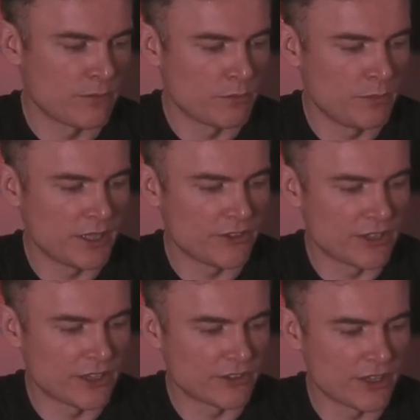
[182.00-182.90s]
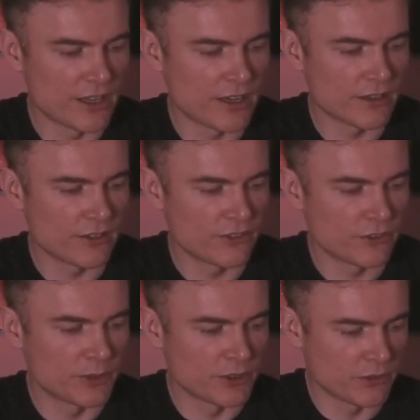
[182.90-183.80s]
We'll put this next to there
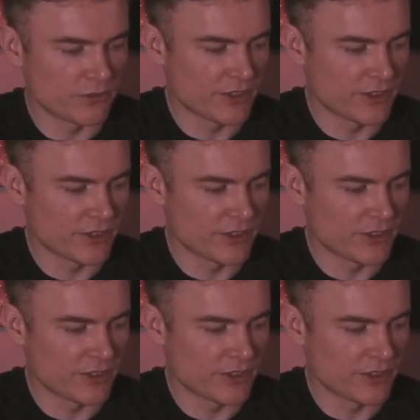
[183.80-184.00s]
so we don't